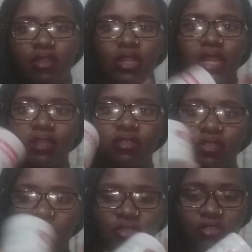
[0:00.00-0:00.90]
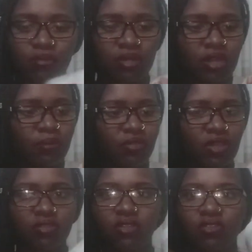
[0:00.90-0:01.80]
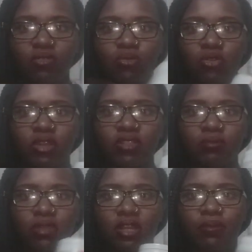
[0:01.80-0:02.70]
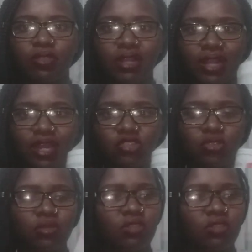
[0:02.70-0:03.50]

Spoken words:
Like this is the medium size. There's a small one, the medium, and the large.